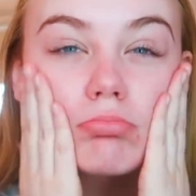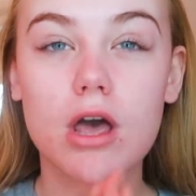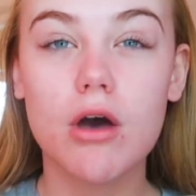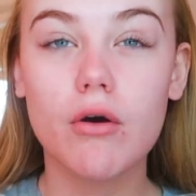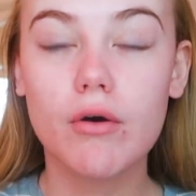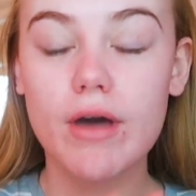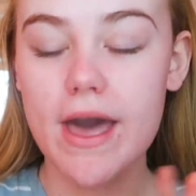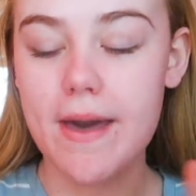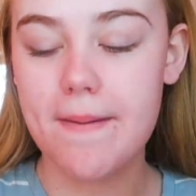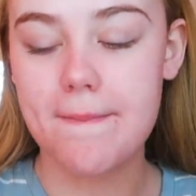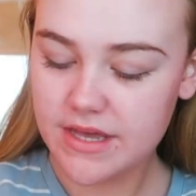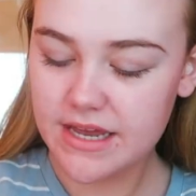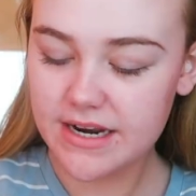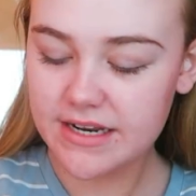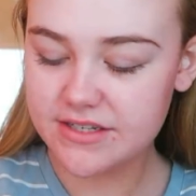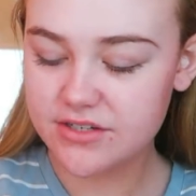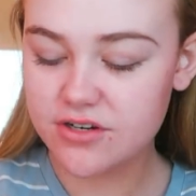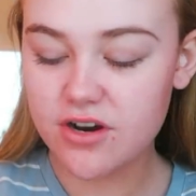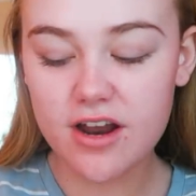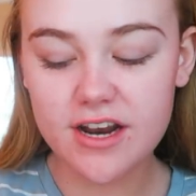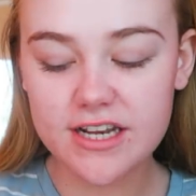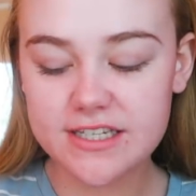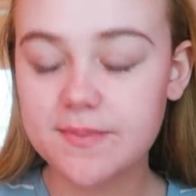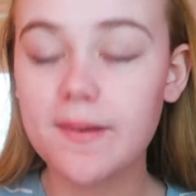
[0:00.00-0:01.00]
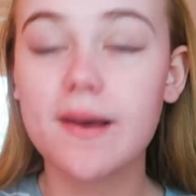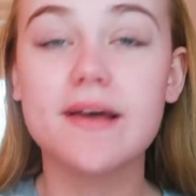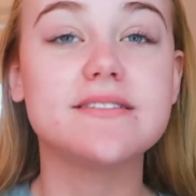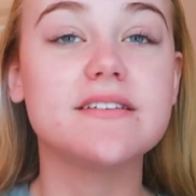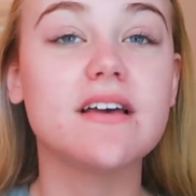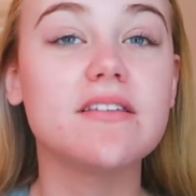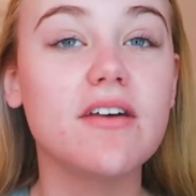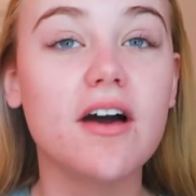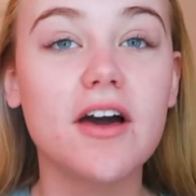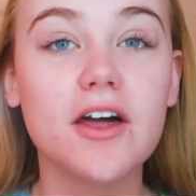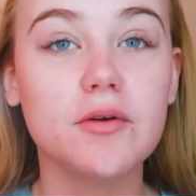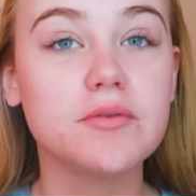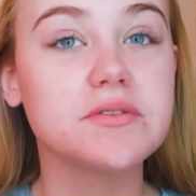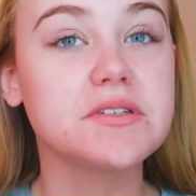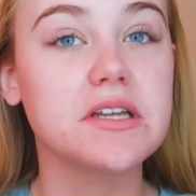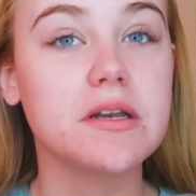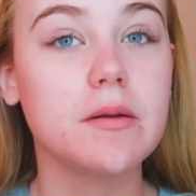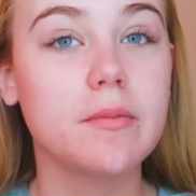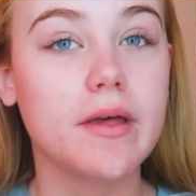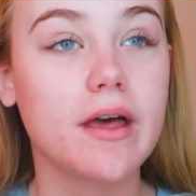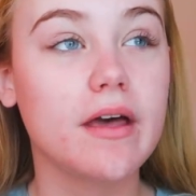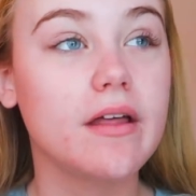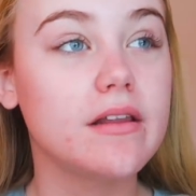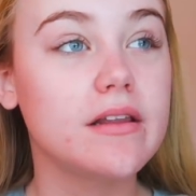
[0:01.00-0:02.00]
Okay, that is not as bad as I thought it was
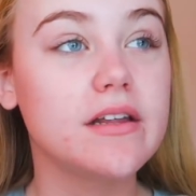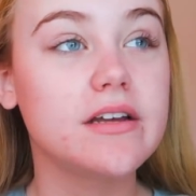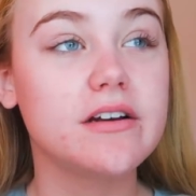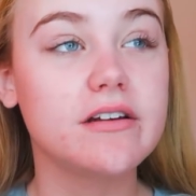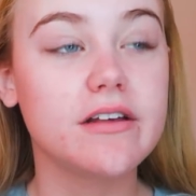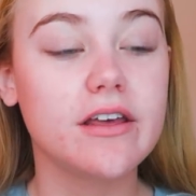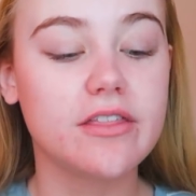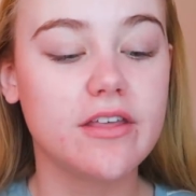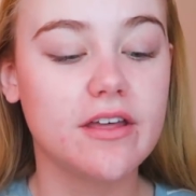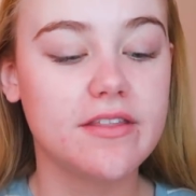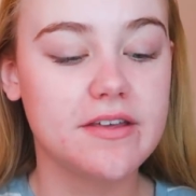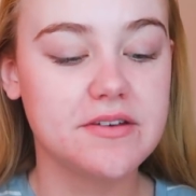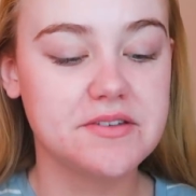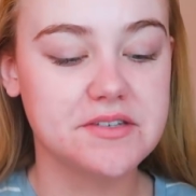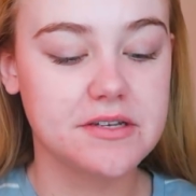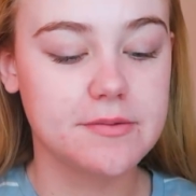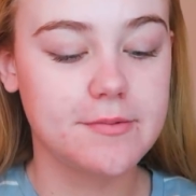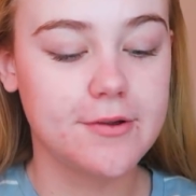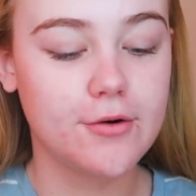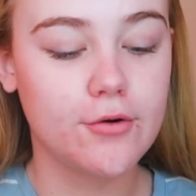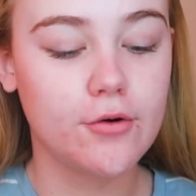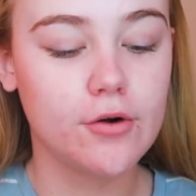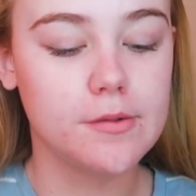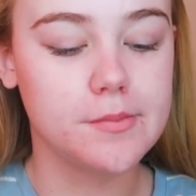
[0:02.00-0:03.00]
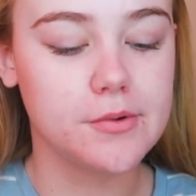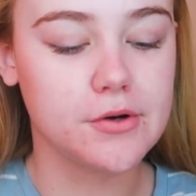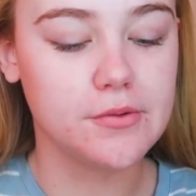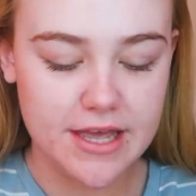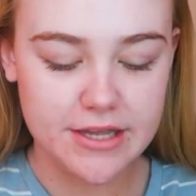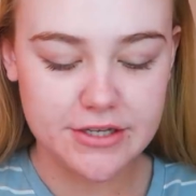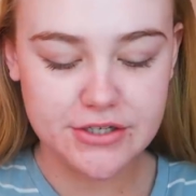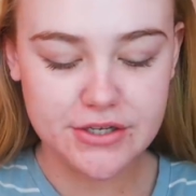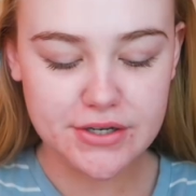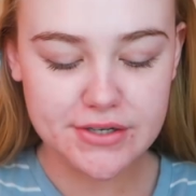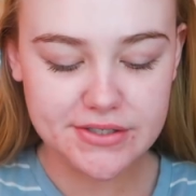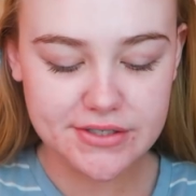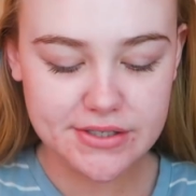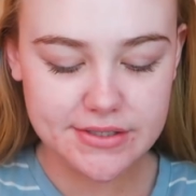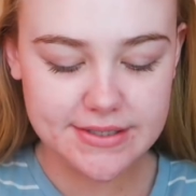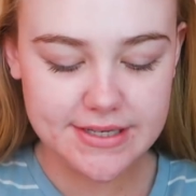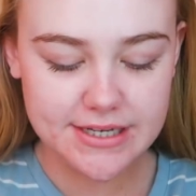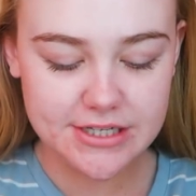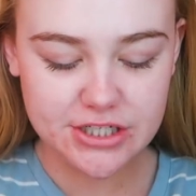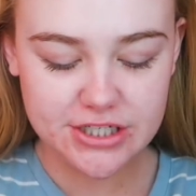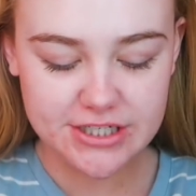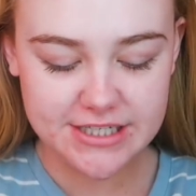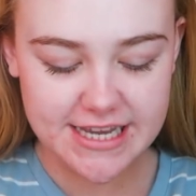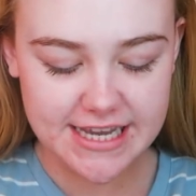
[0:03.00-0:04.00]
gonna be. I literally thought that was gonna be horrible. And she also
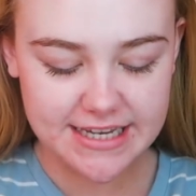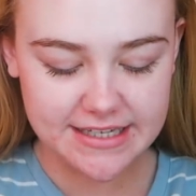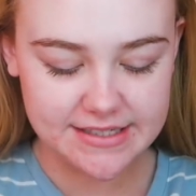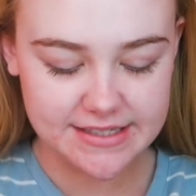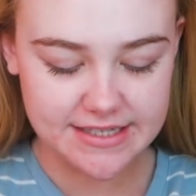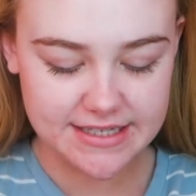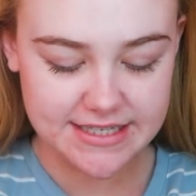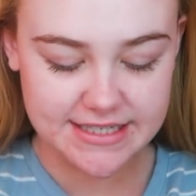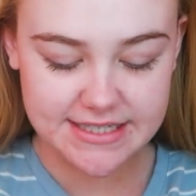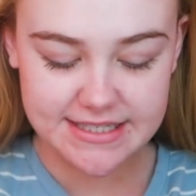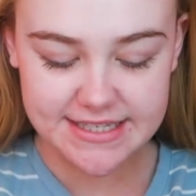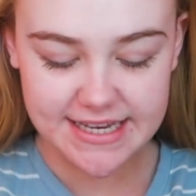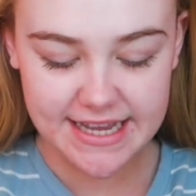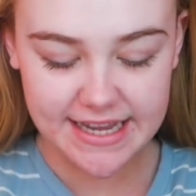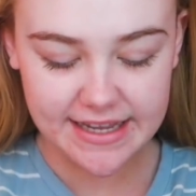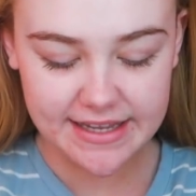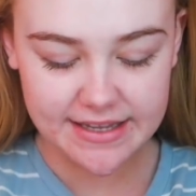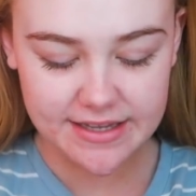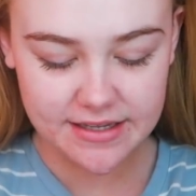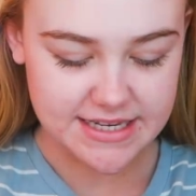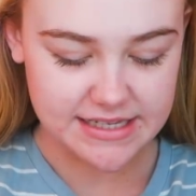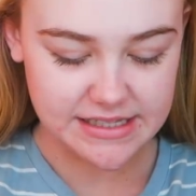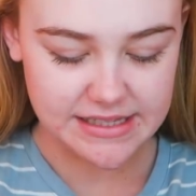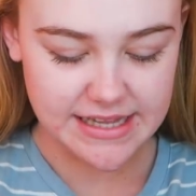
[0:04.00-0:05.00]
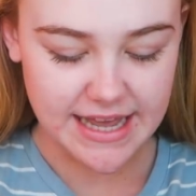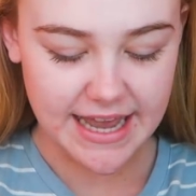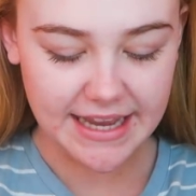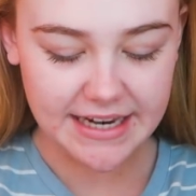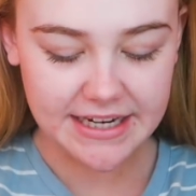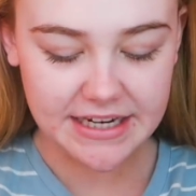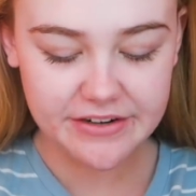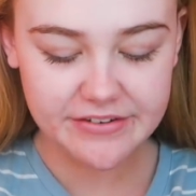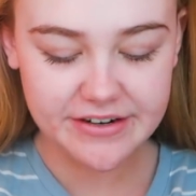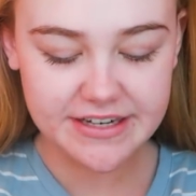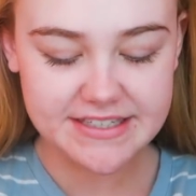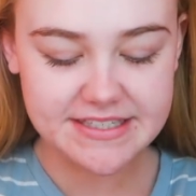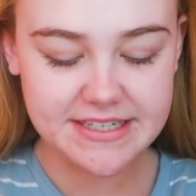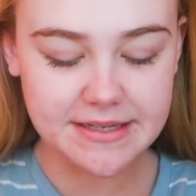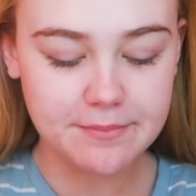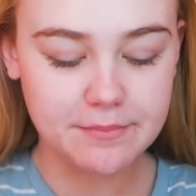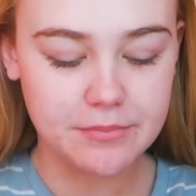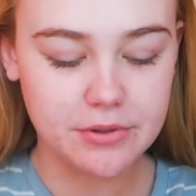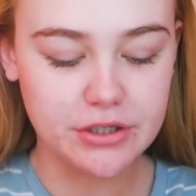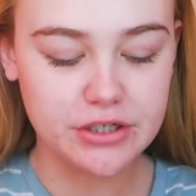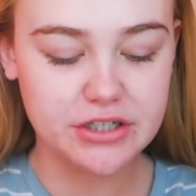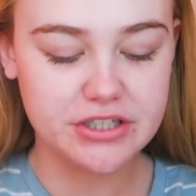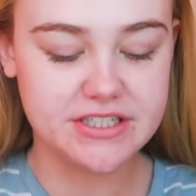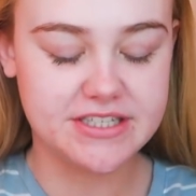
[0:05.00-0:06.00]
says she takes this stick, the line erasing
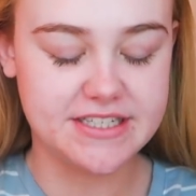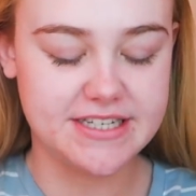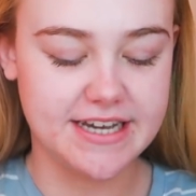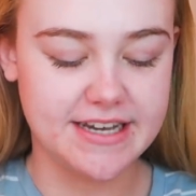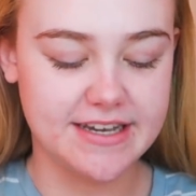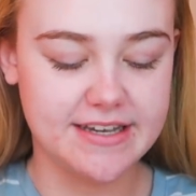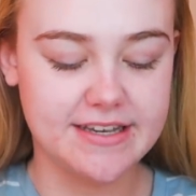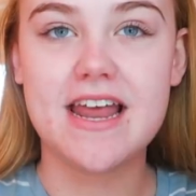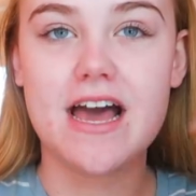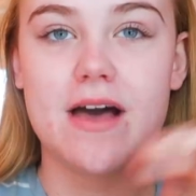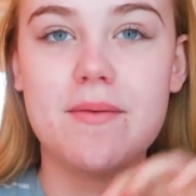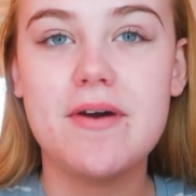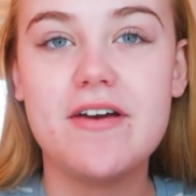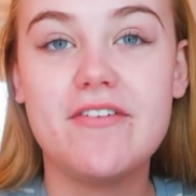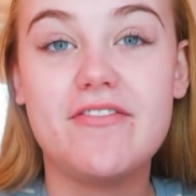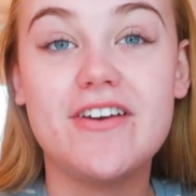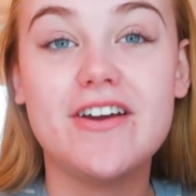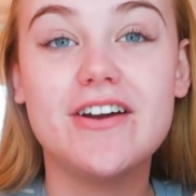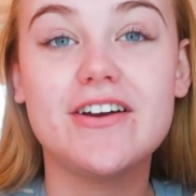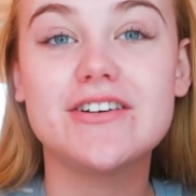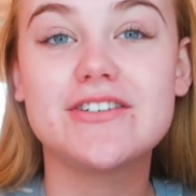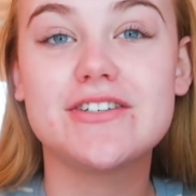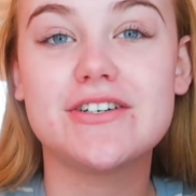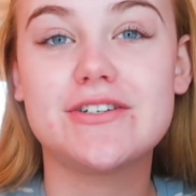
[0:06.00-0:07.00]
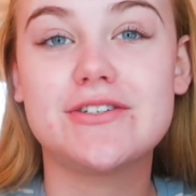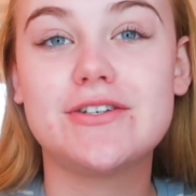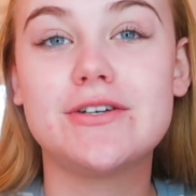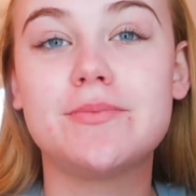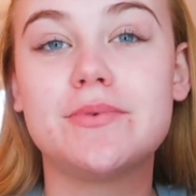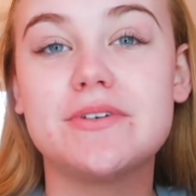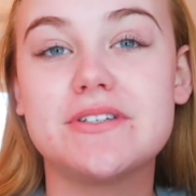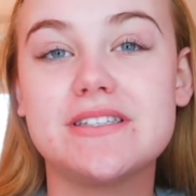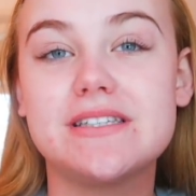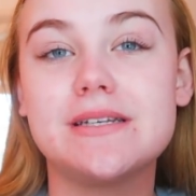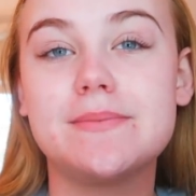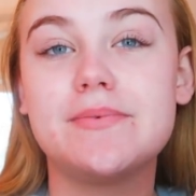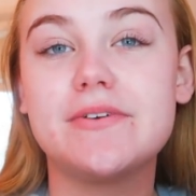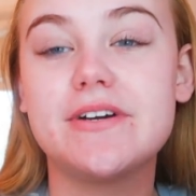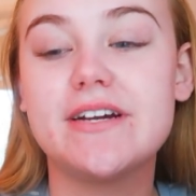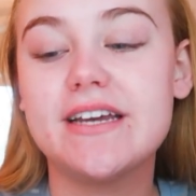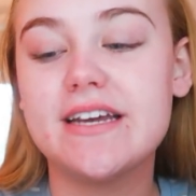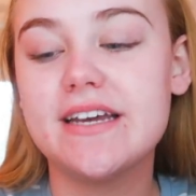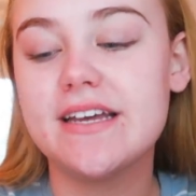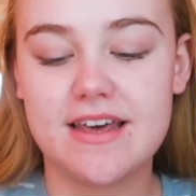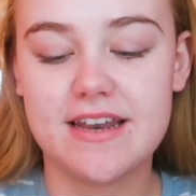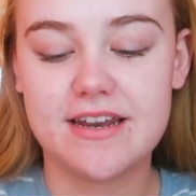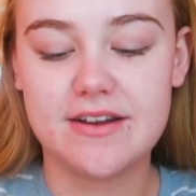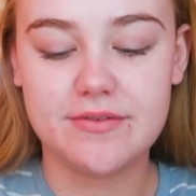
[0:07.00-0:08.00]
blur stick. Now my fingers are super
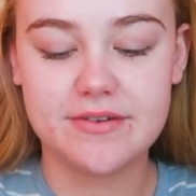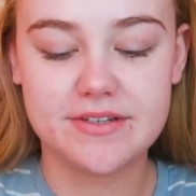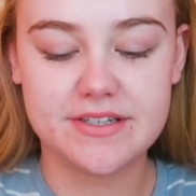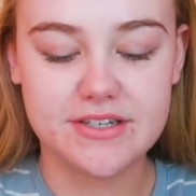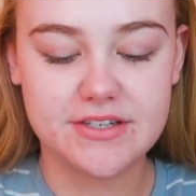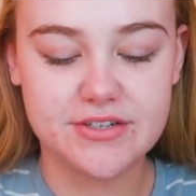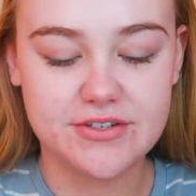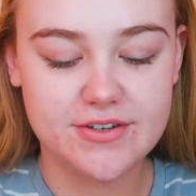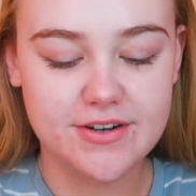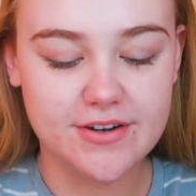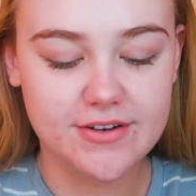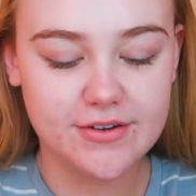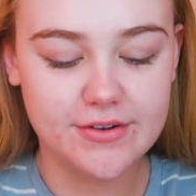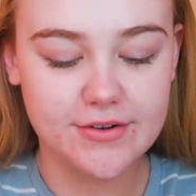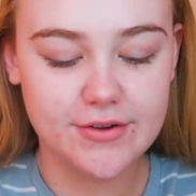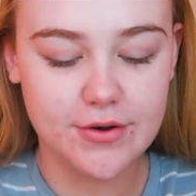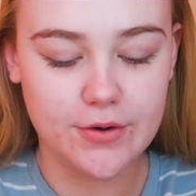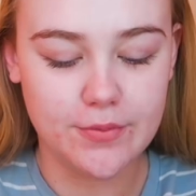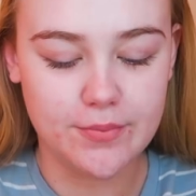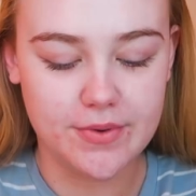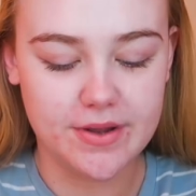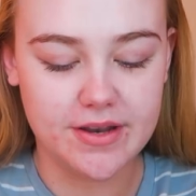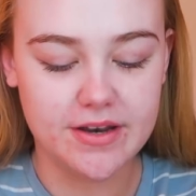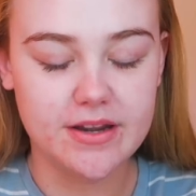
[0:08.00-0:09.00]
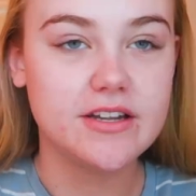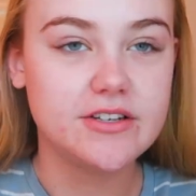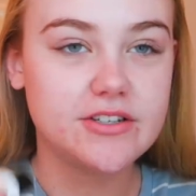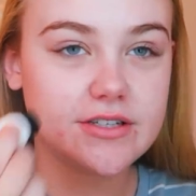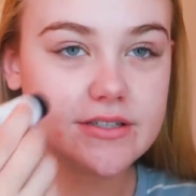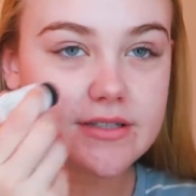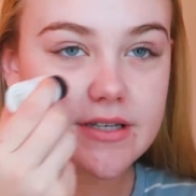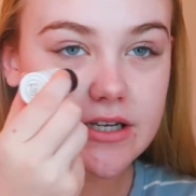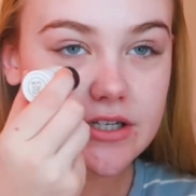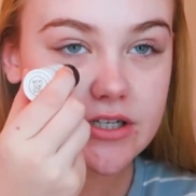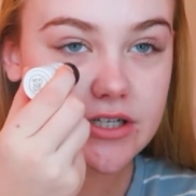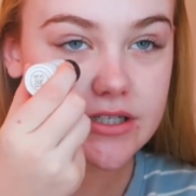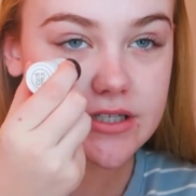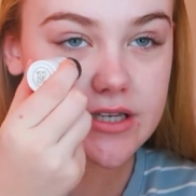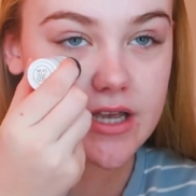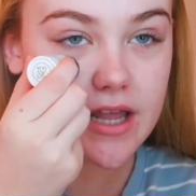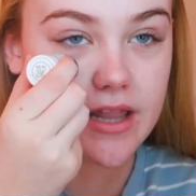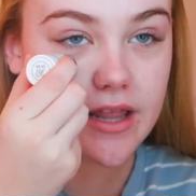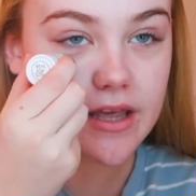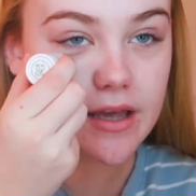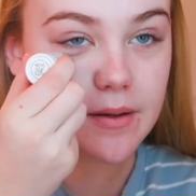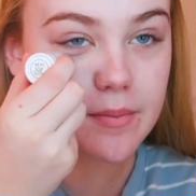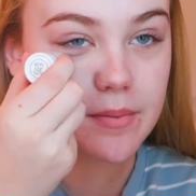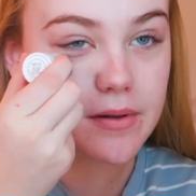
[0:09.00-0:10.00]
slippery that it was a struggle to open. She says she's
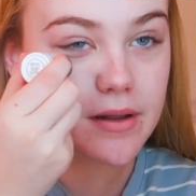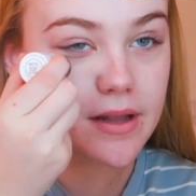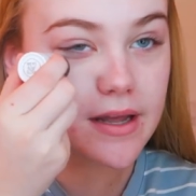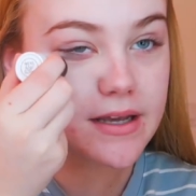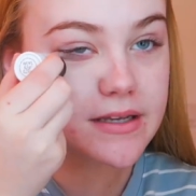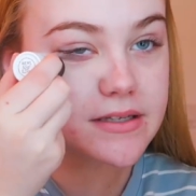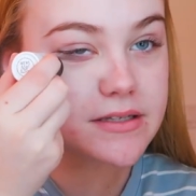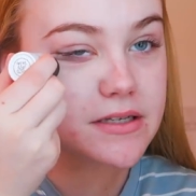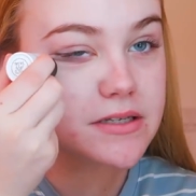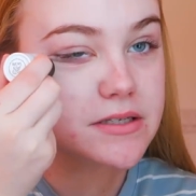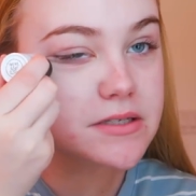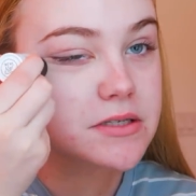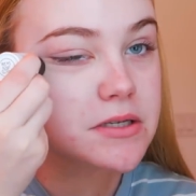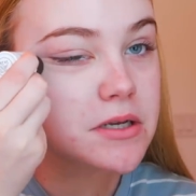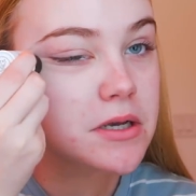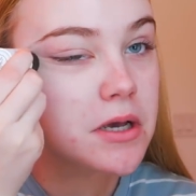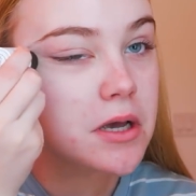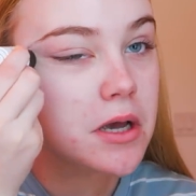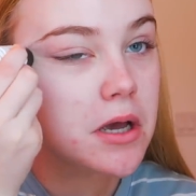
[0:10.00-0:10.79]
kind of like applies this